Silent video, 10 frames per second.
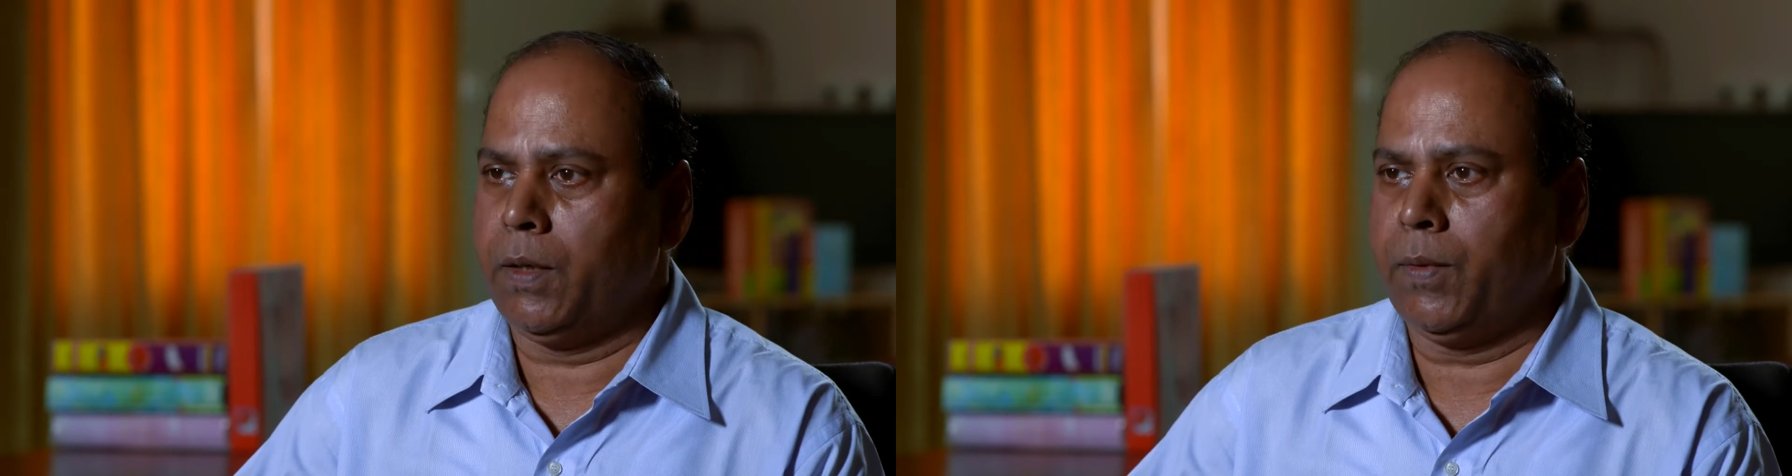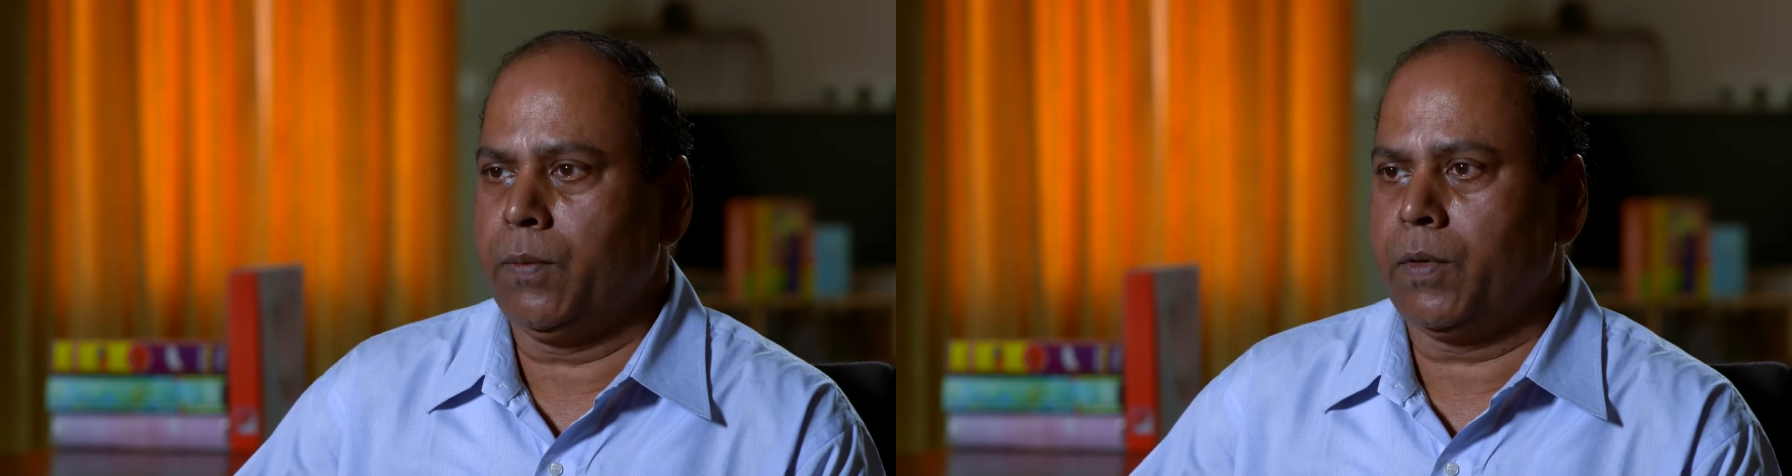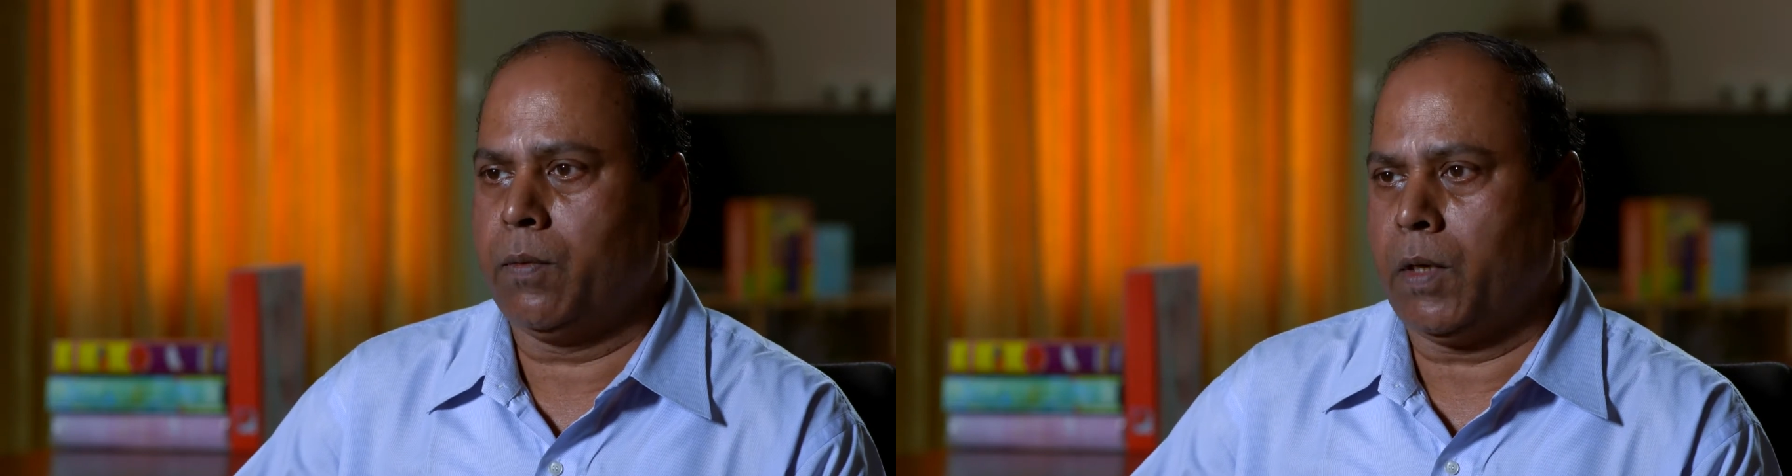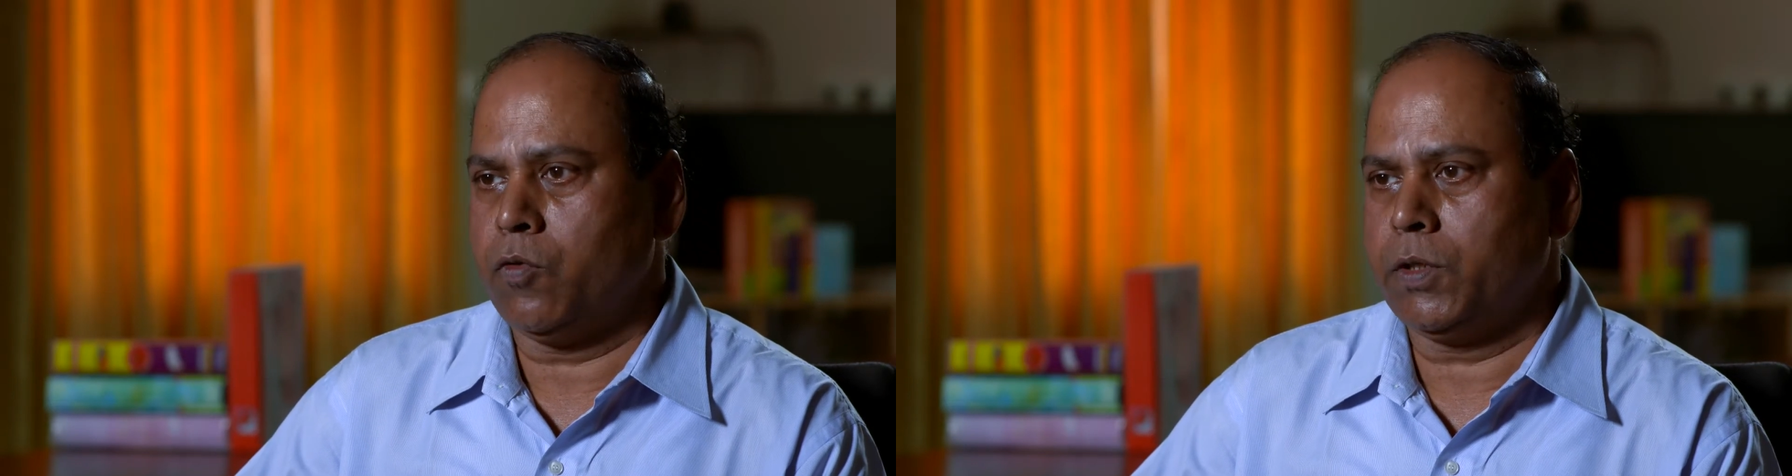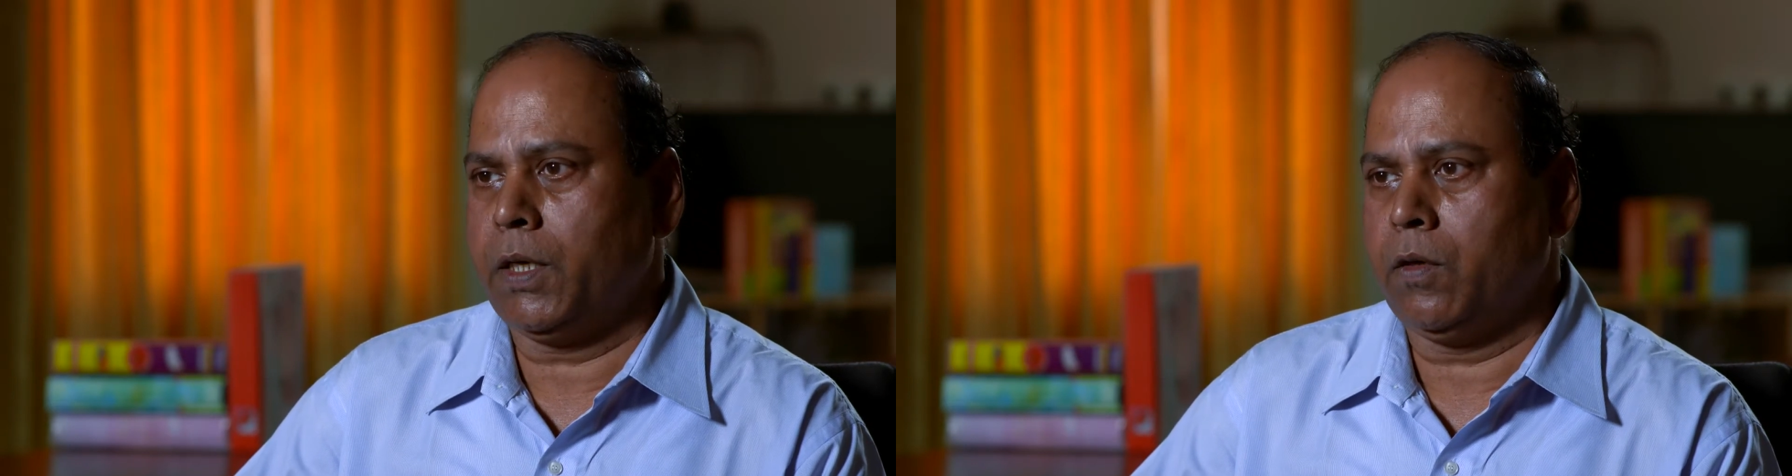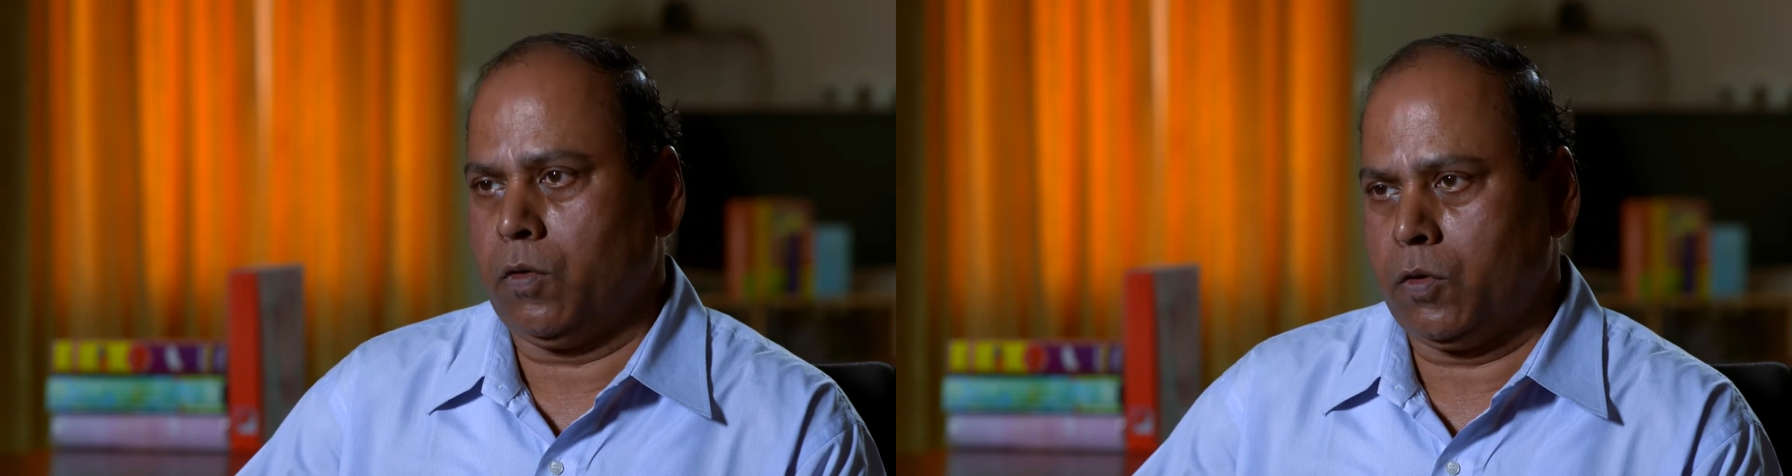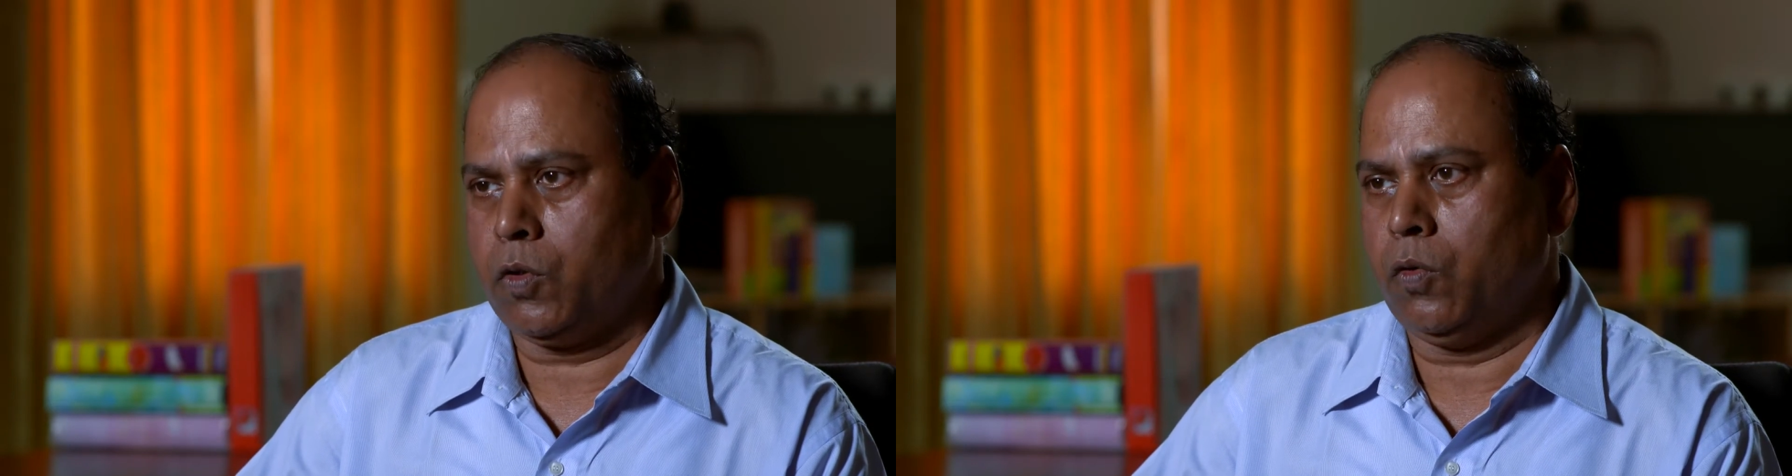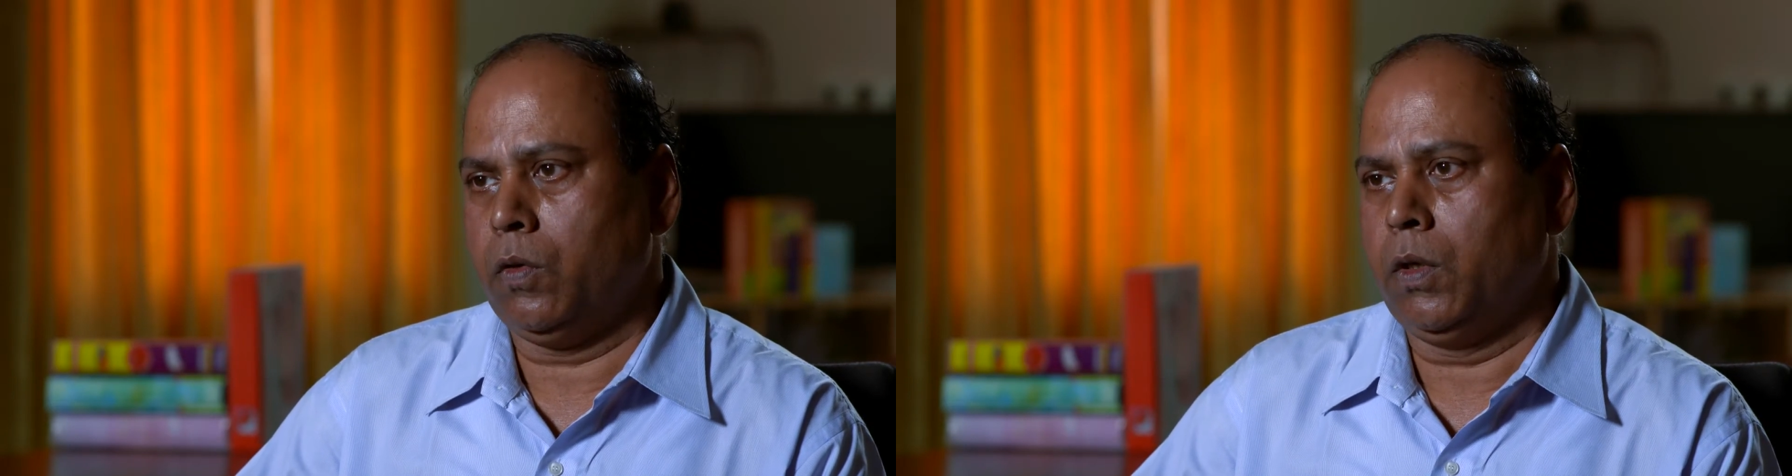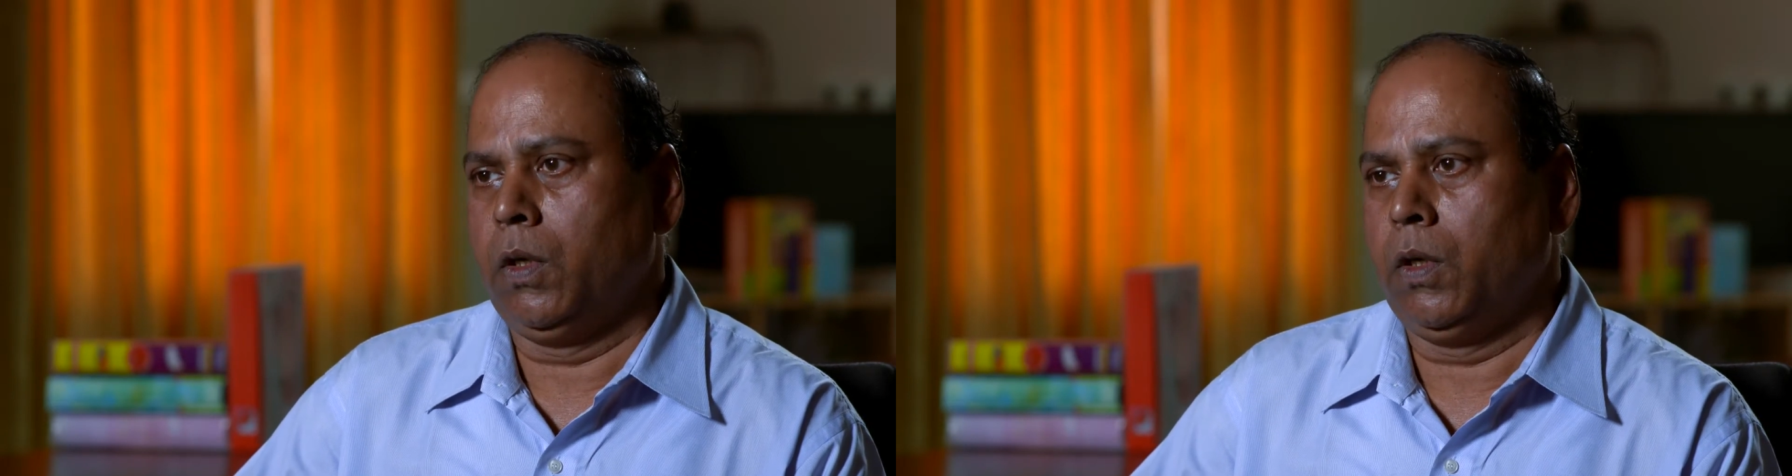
even from outside also.